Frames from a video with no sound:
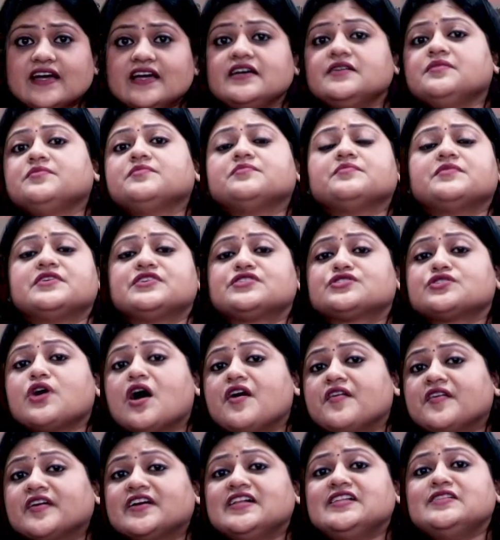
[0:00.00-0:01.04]
a
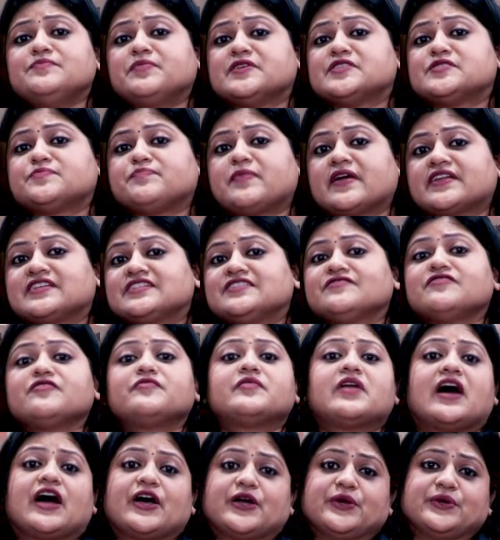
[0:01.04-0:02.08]
historical perspective
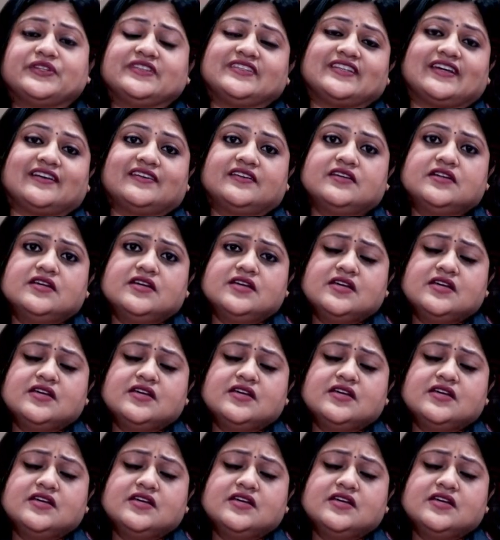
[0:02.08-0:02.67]
on Ayodhya.